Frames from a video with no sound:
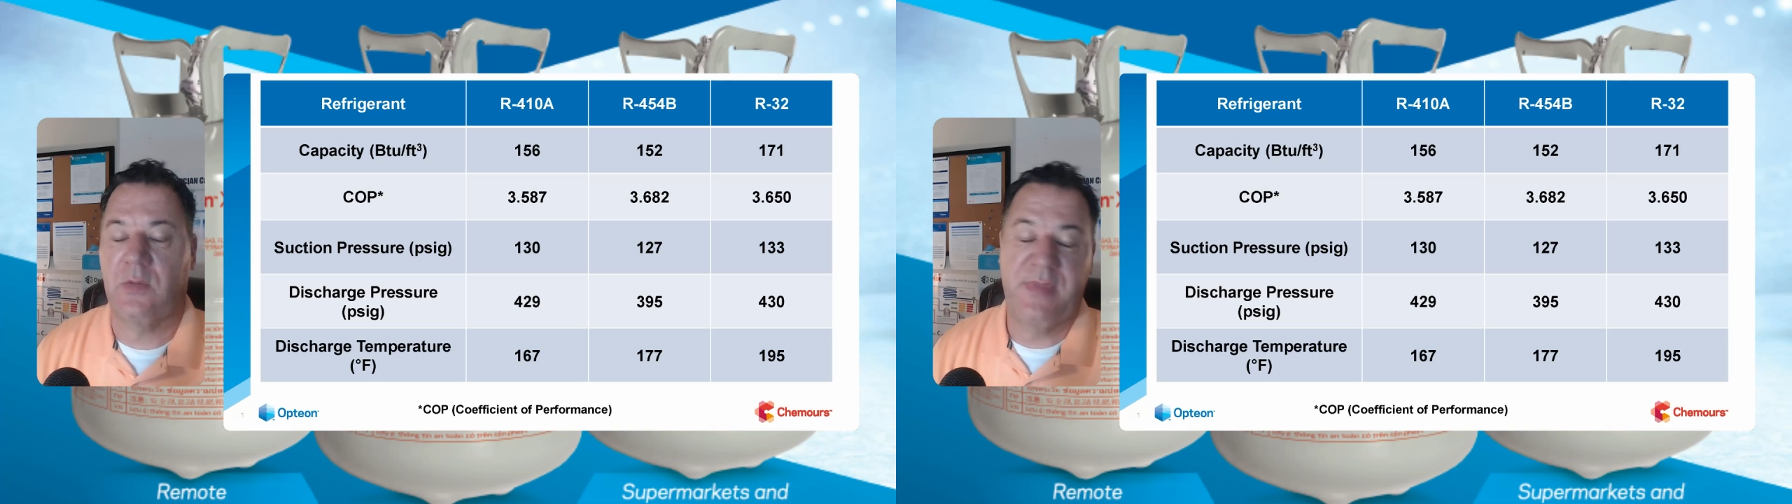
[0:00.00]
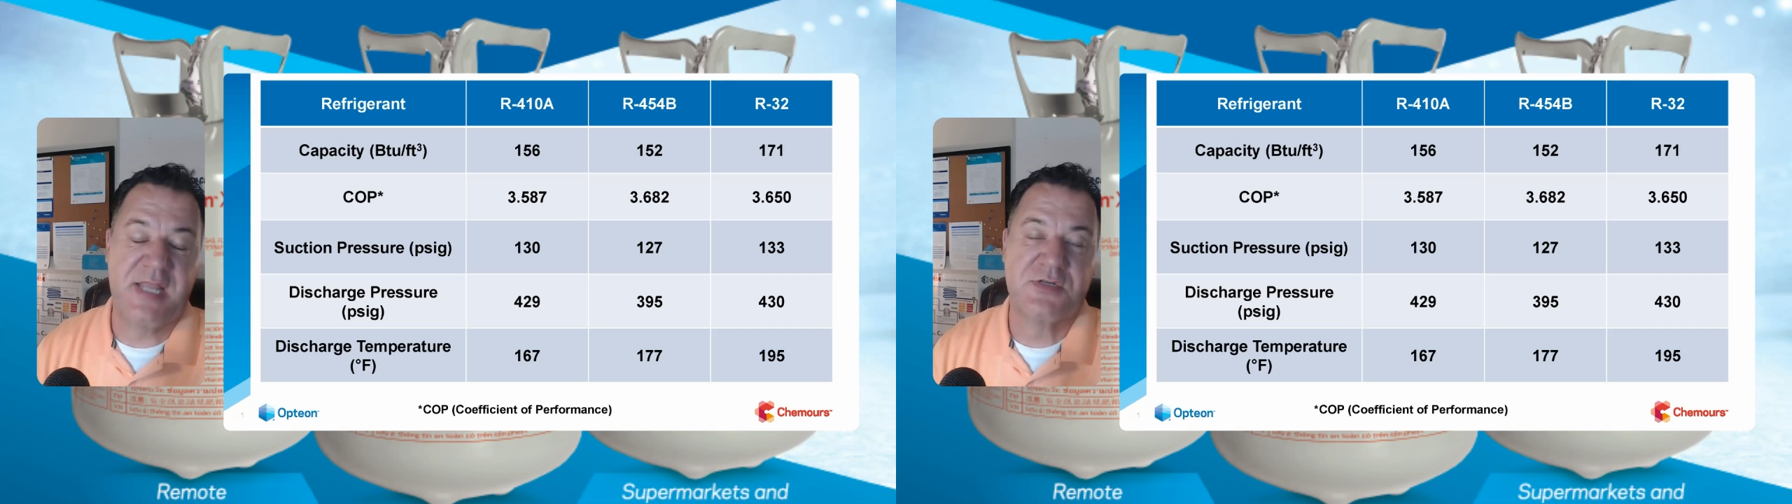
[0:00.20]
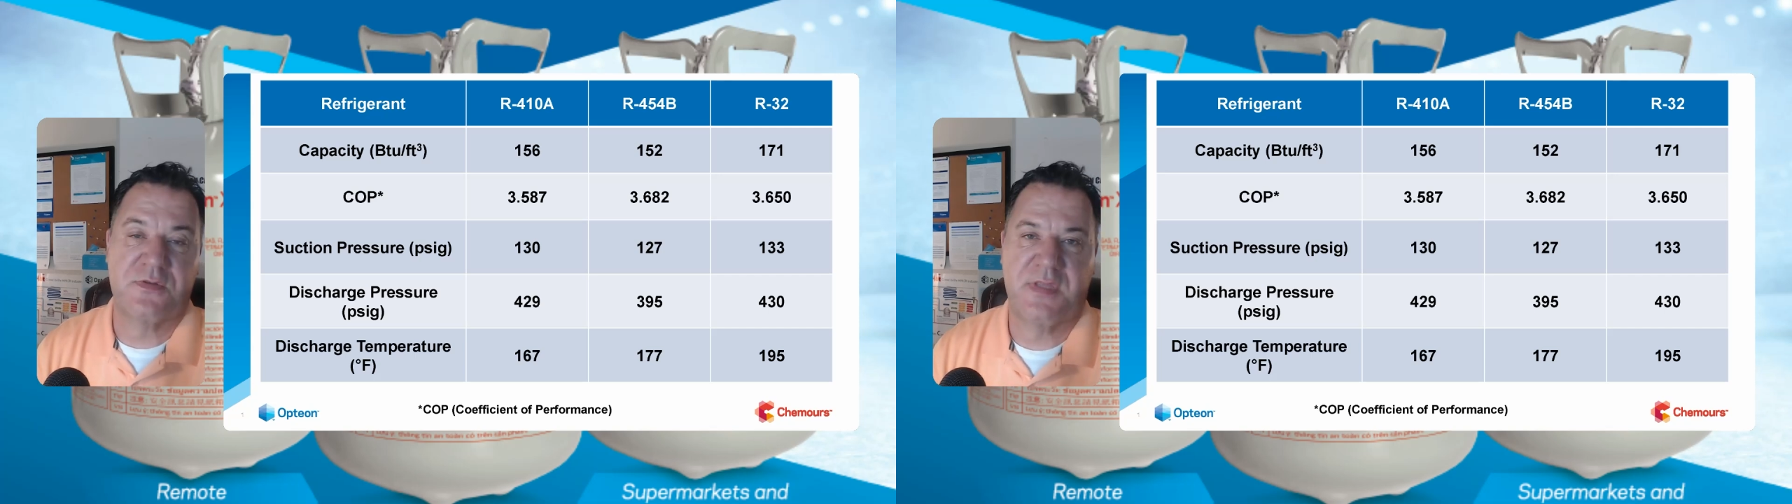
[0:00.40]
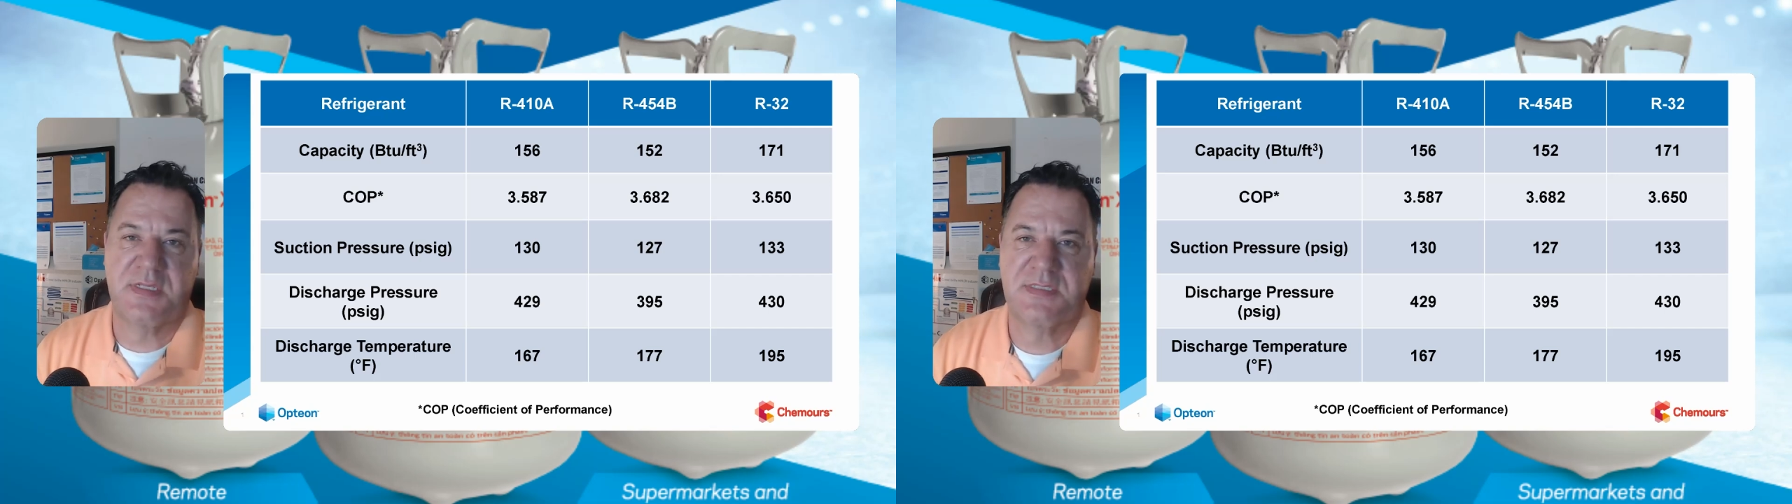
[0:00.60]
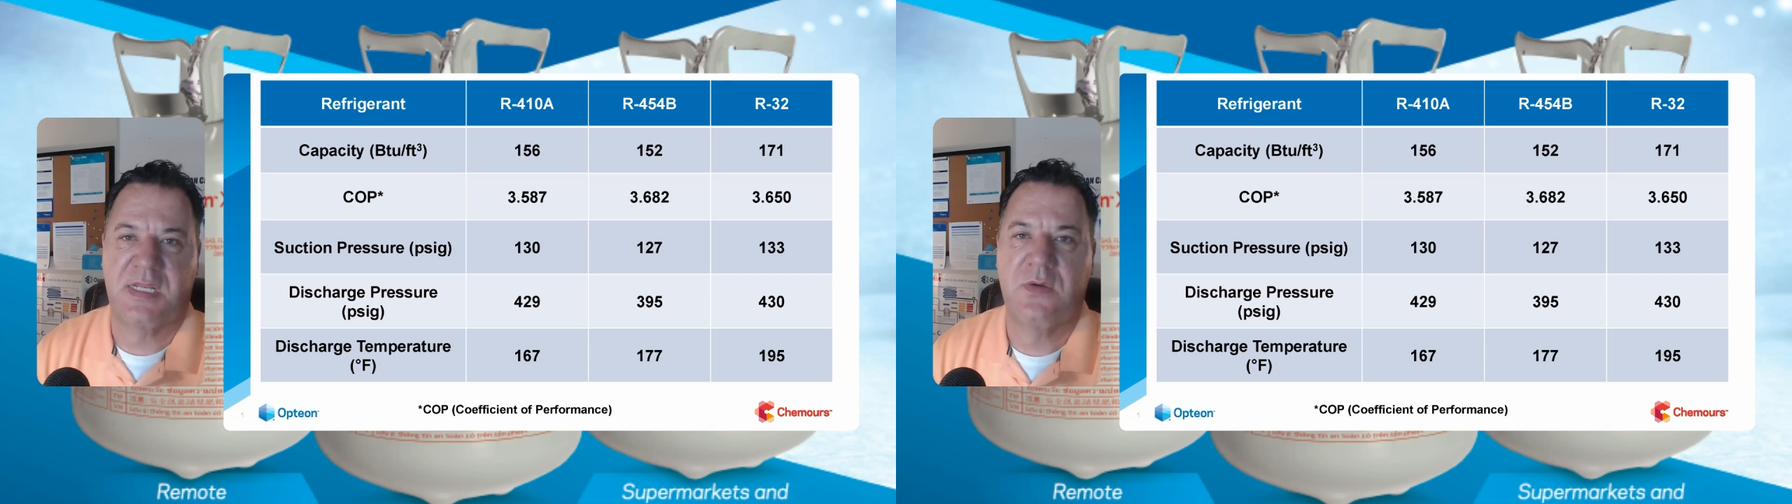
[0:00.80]
major
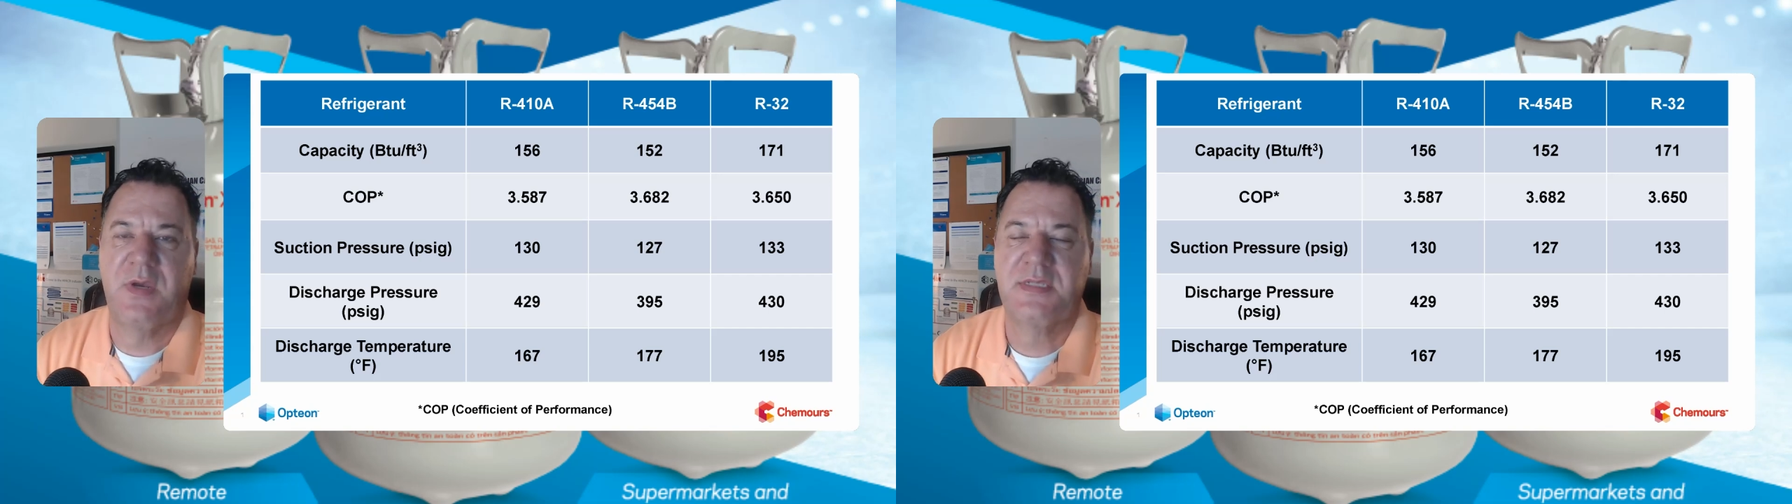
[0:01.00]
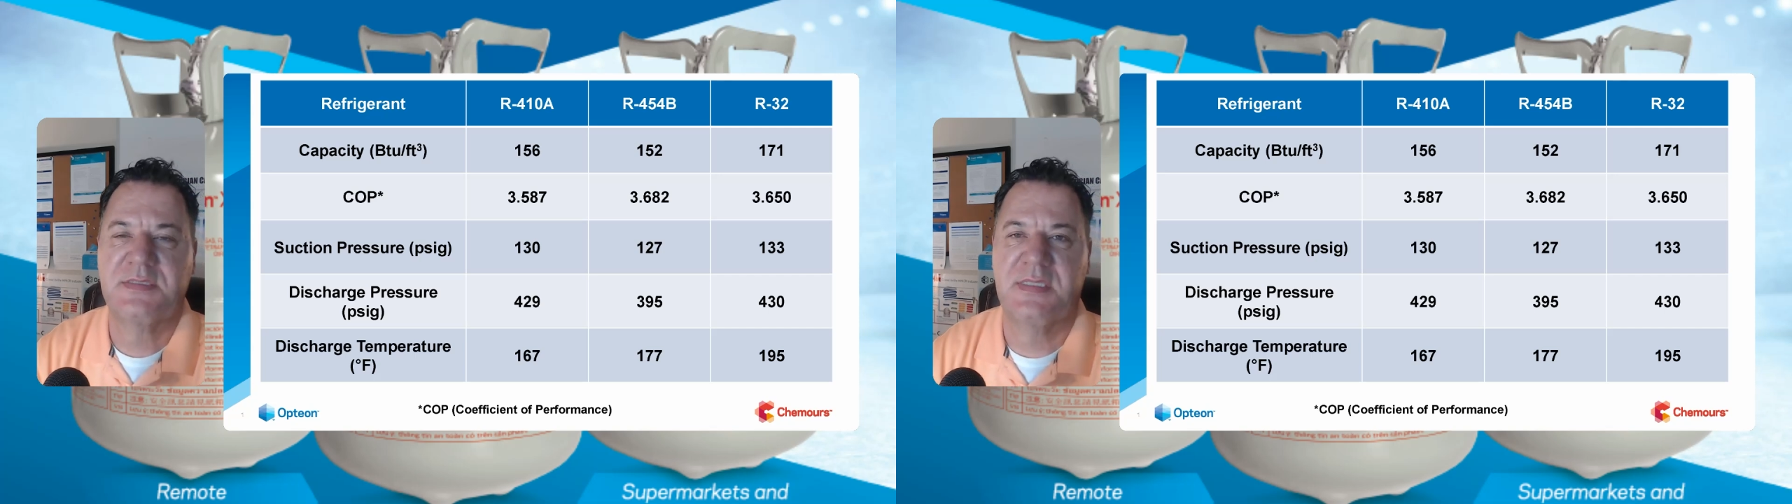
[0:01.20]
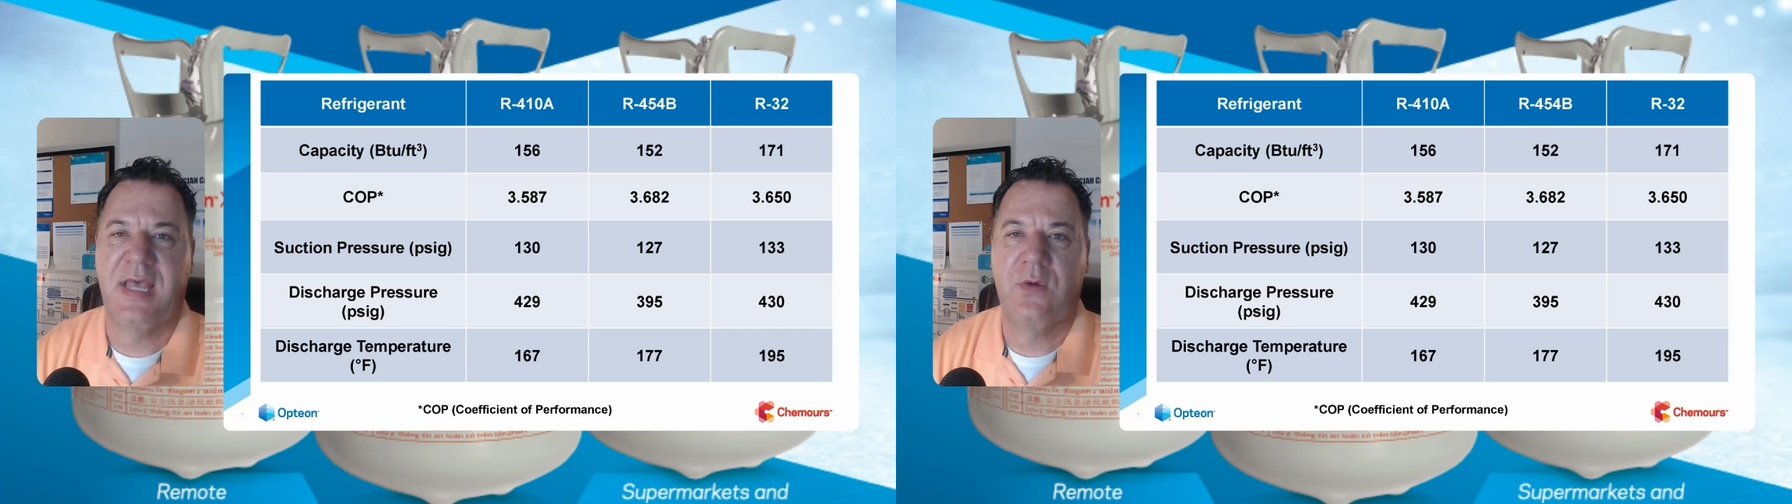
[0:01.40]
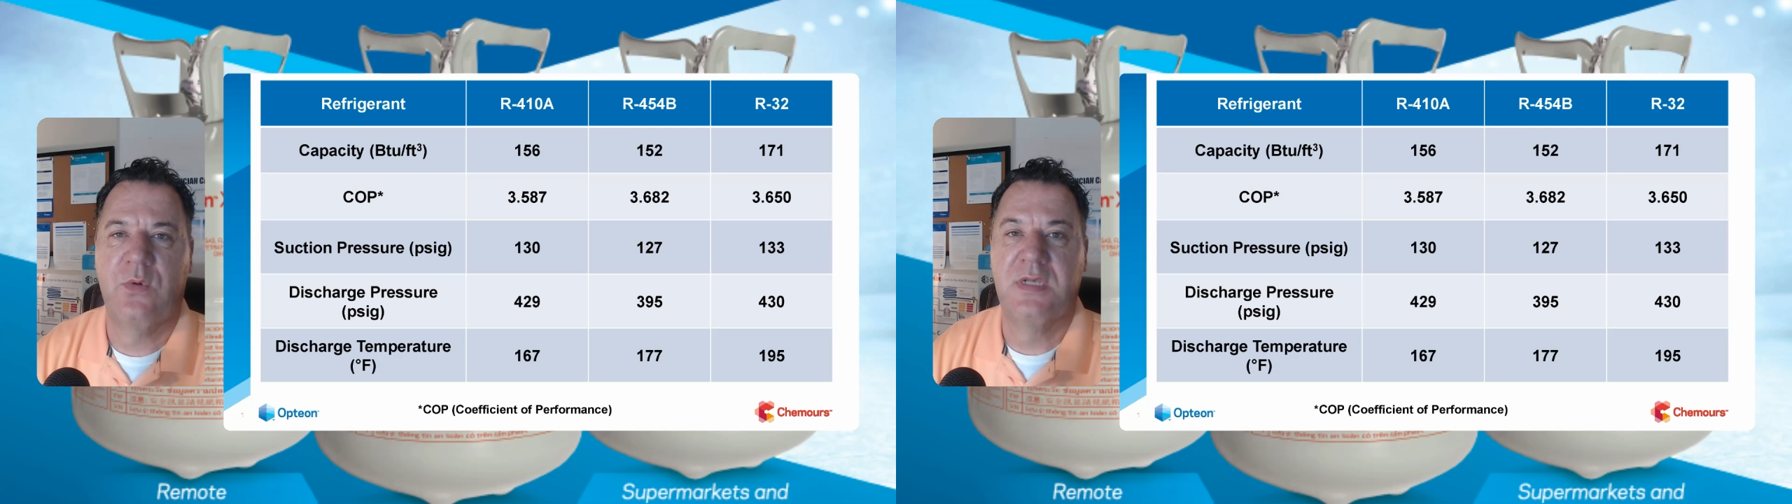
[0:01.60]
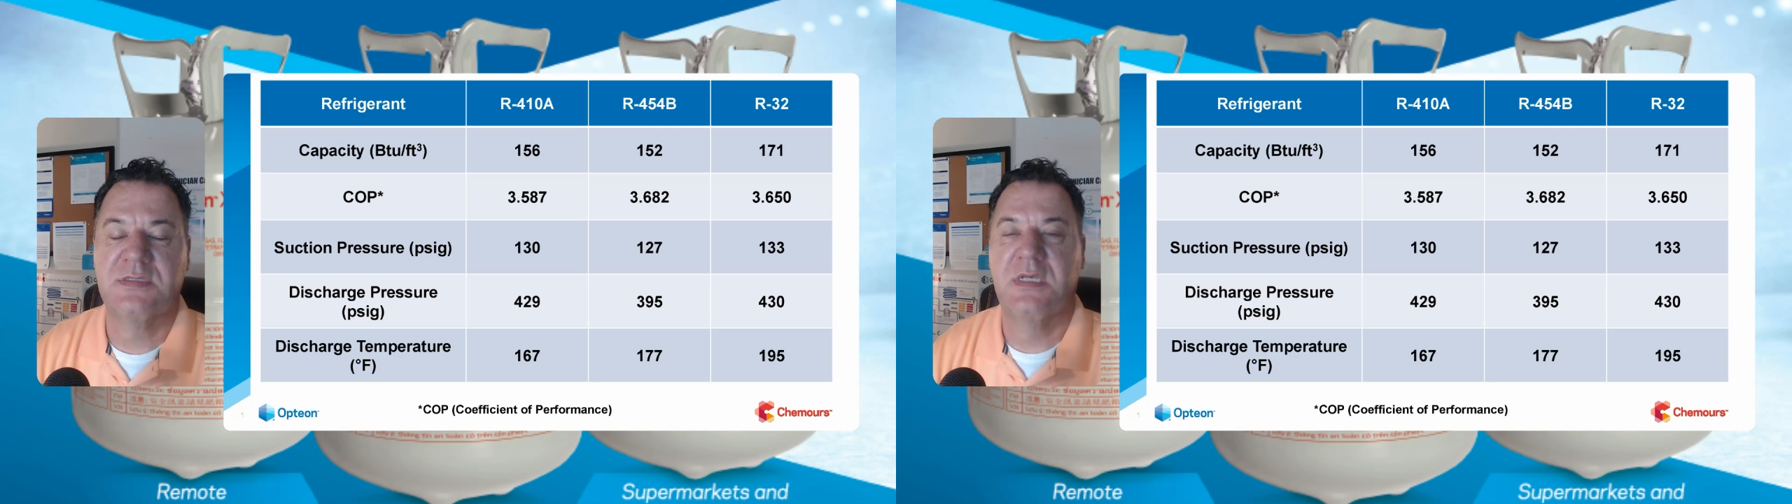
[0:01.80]
things anyways, and that
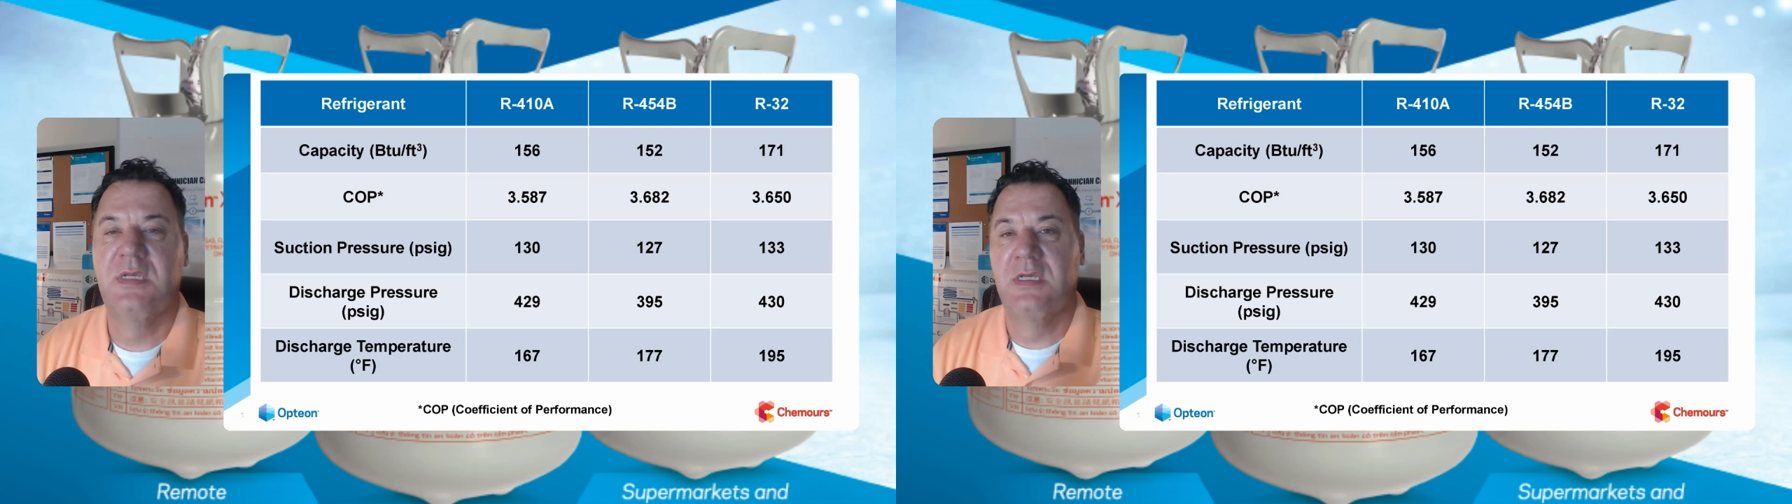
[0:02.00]
was